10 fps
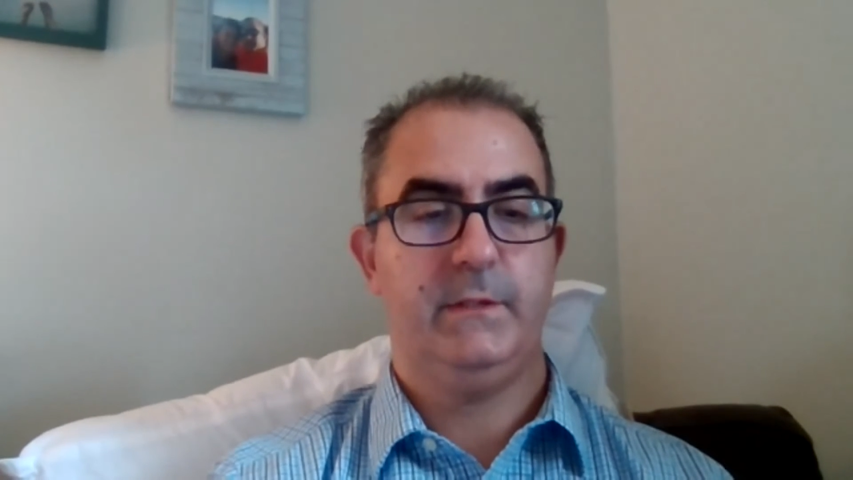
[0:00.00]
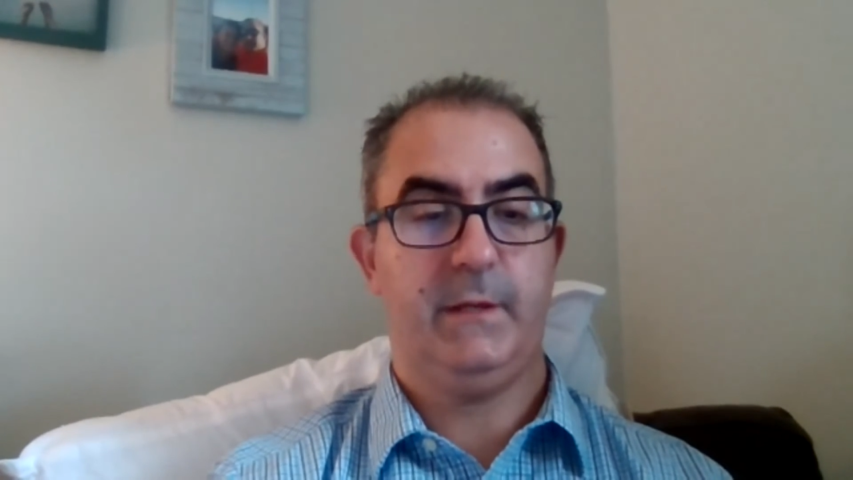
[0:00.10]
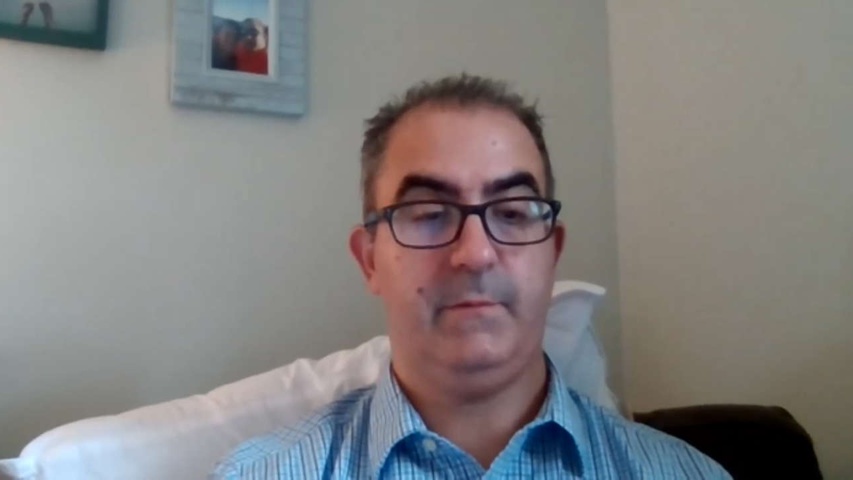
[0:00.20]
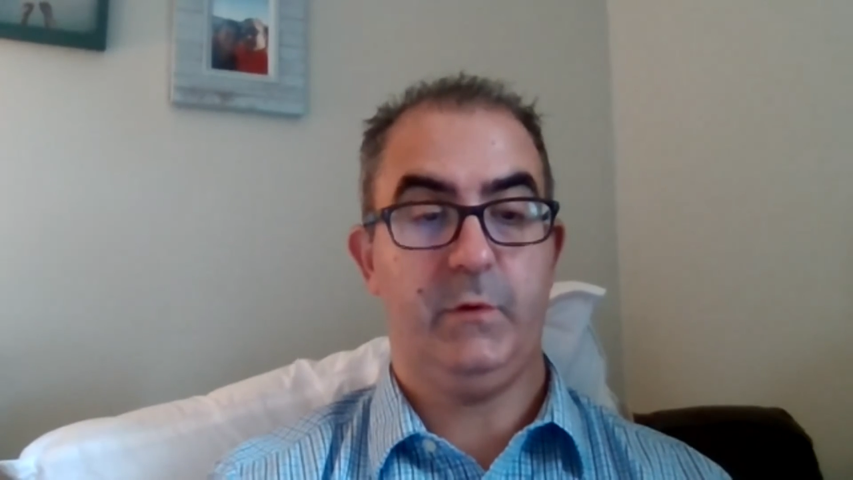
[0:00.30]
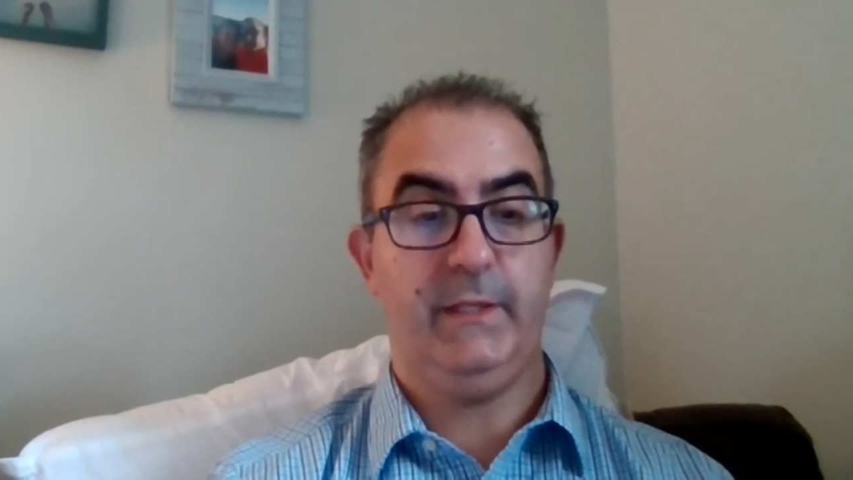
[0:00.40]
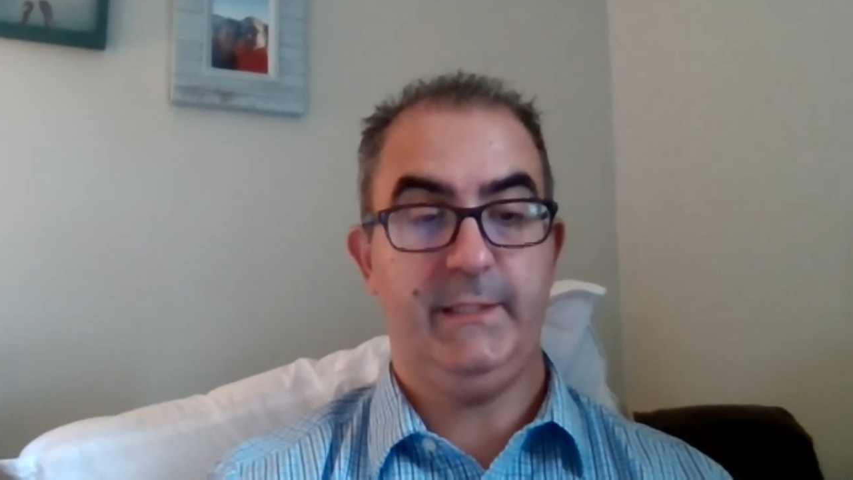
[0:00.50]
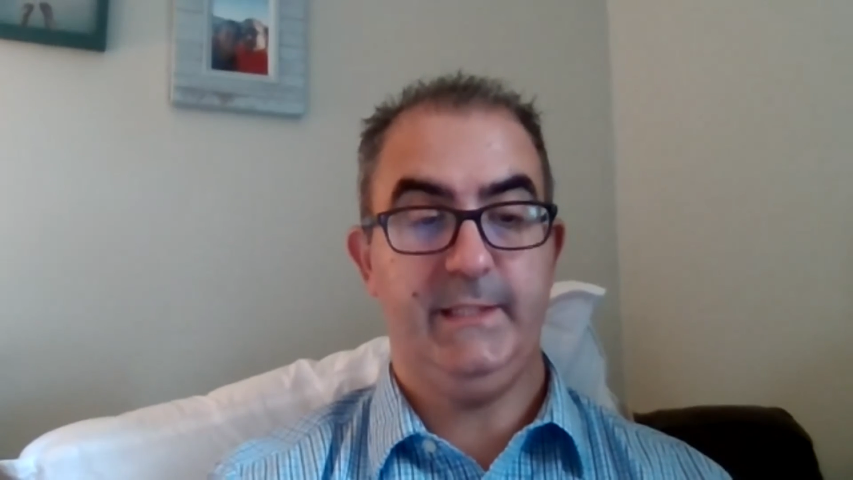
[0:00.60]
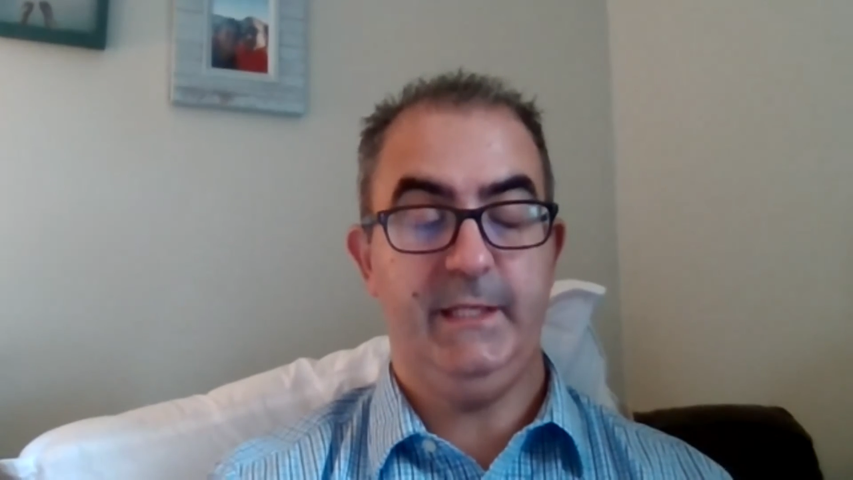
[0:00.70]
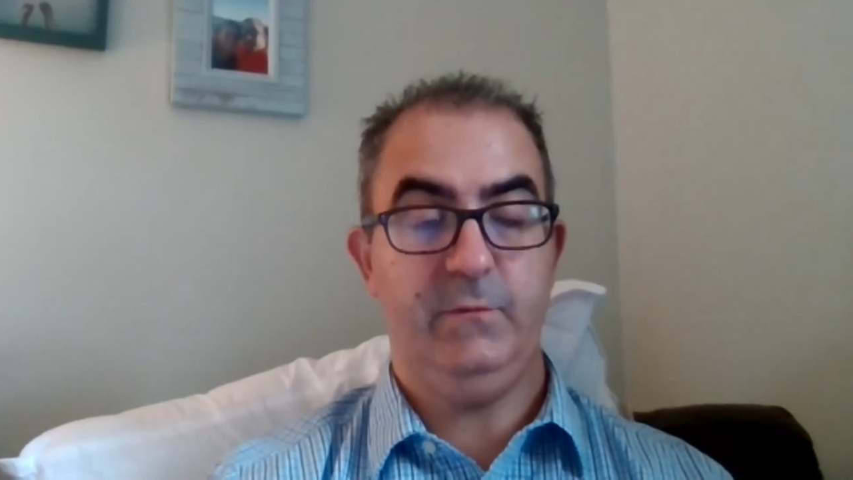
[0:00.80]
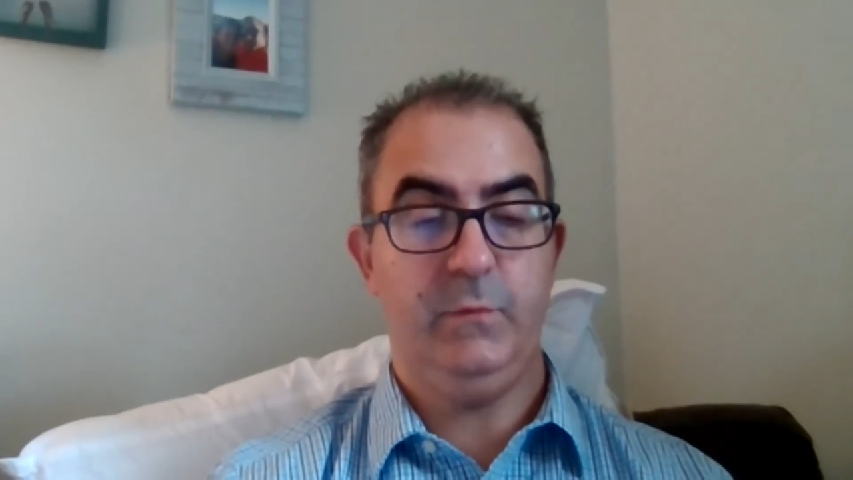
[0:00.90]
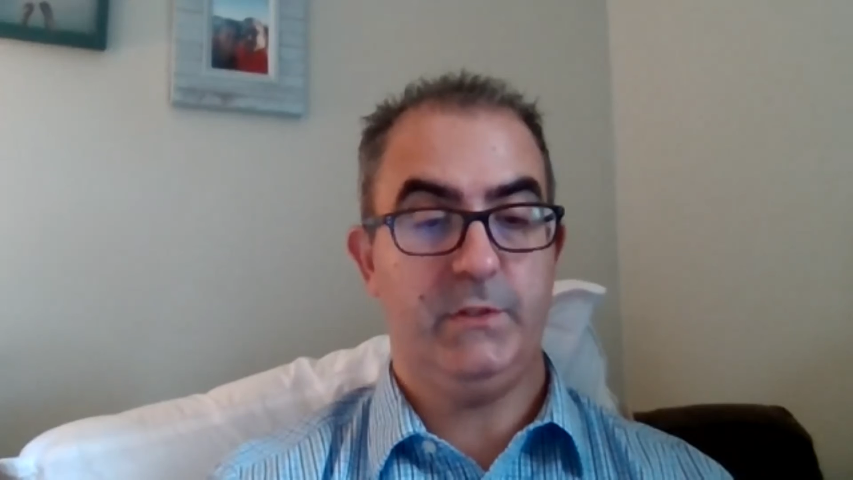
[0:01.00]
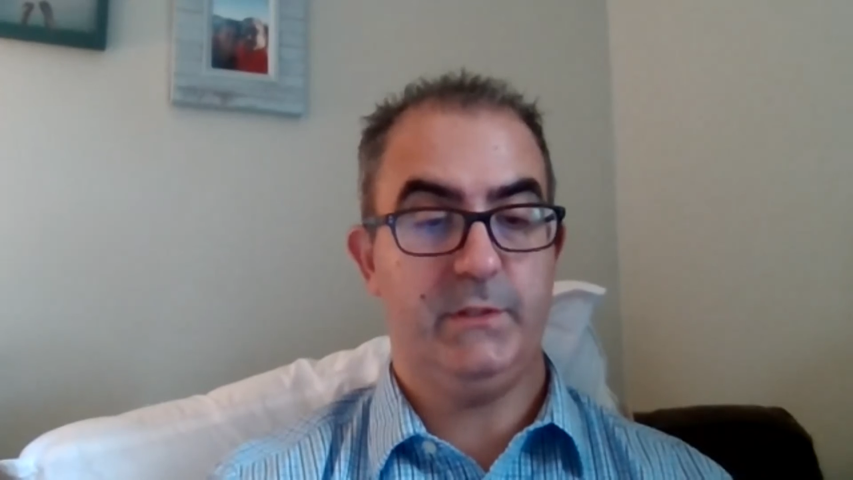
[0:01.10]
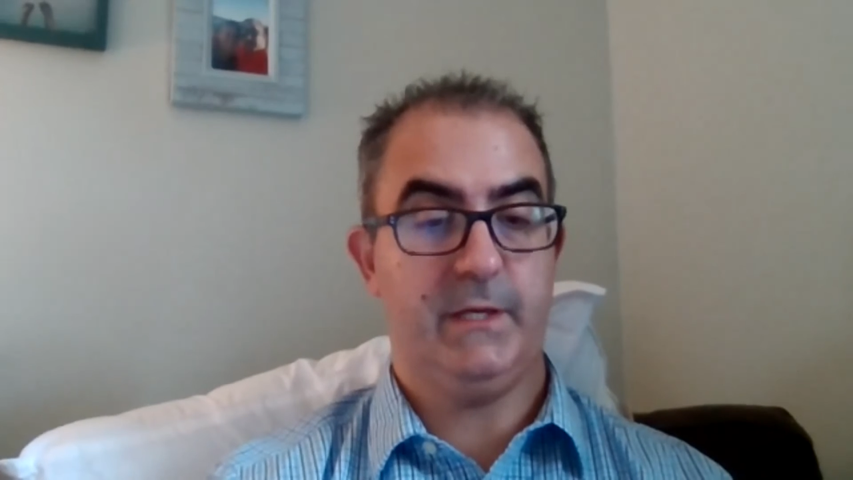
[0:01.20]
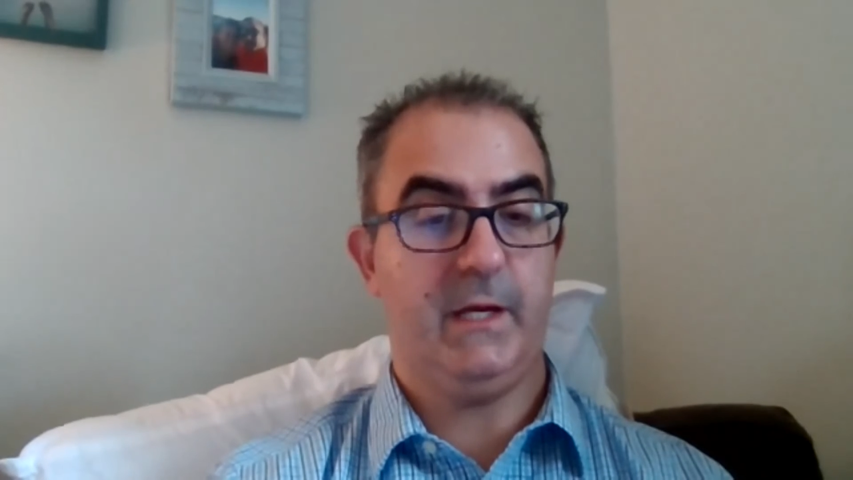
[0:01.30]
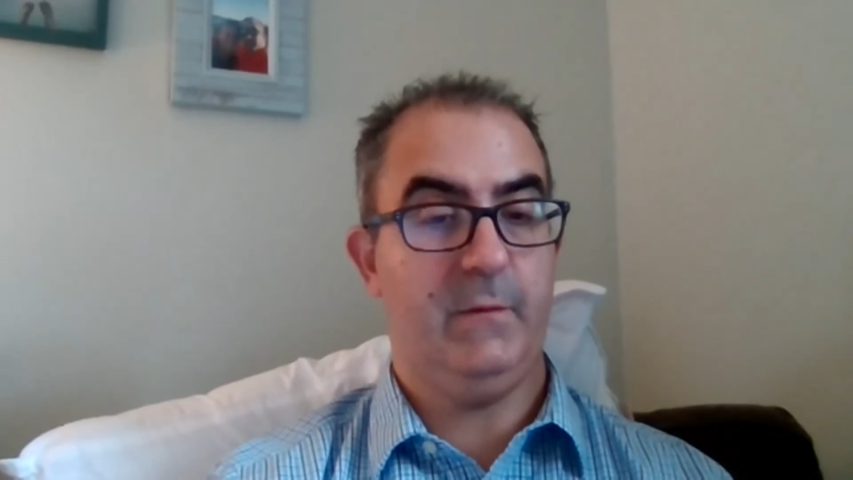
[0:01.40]
chapter 18, which
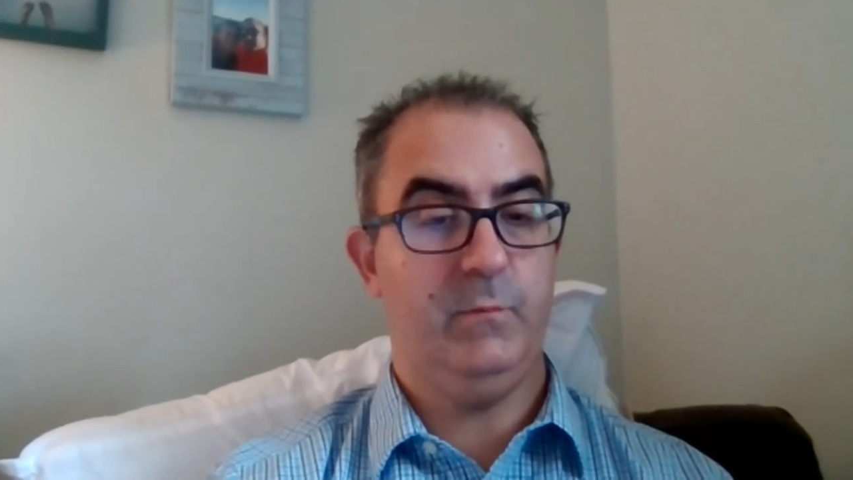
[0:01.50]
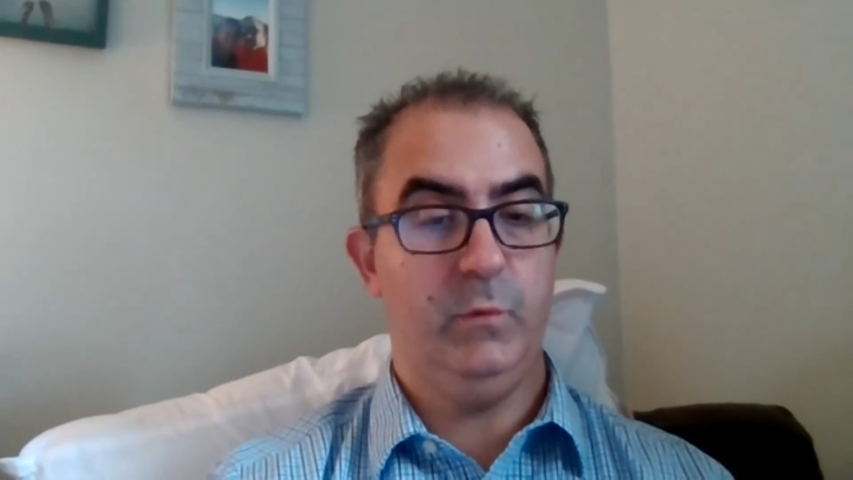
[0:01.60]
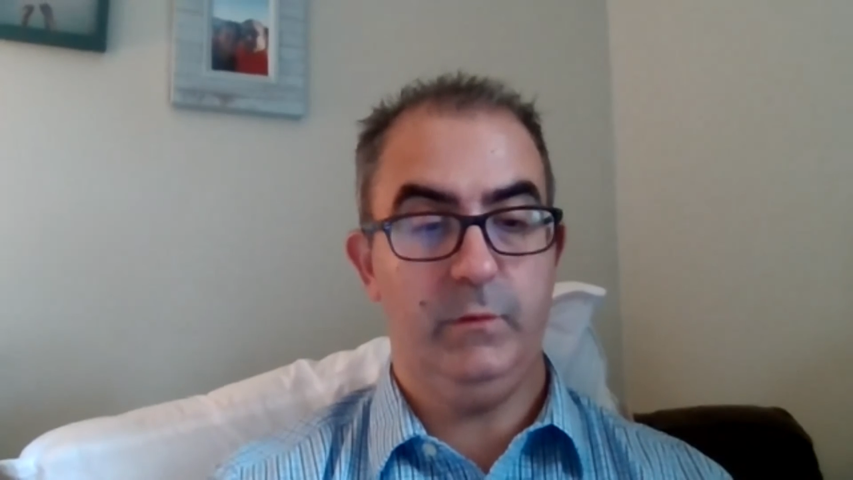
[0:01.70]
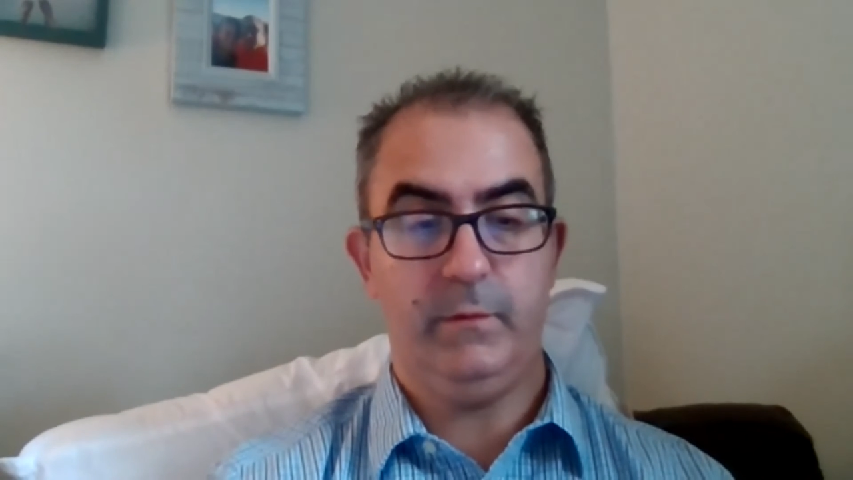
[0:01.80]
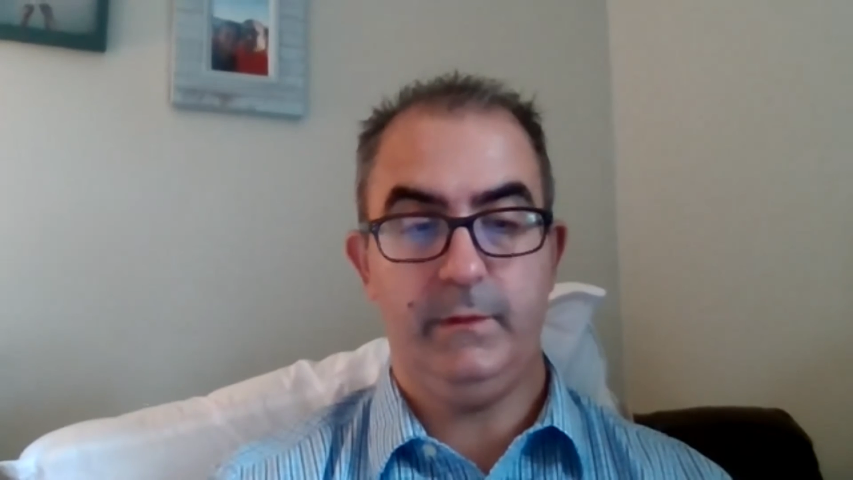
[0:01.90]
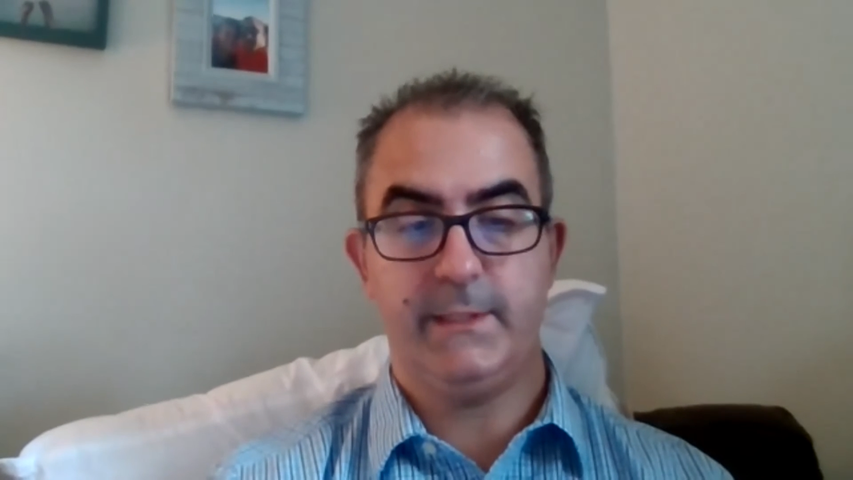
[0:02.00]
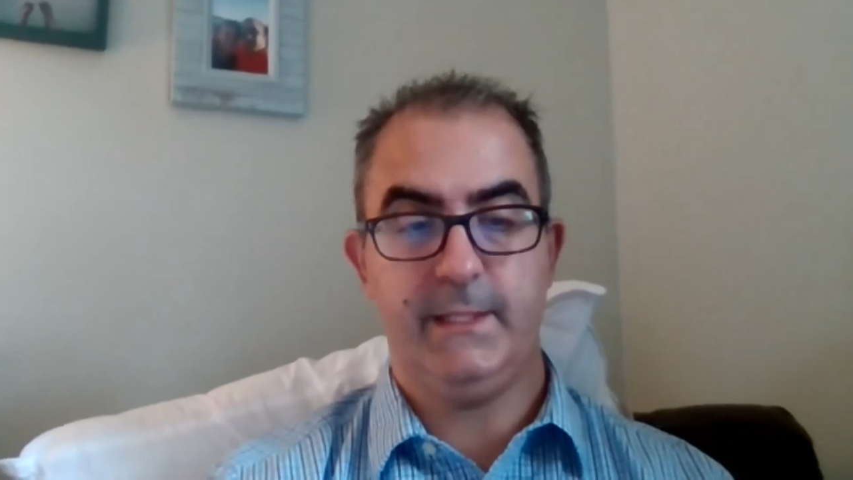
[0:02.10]
is on Moodle.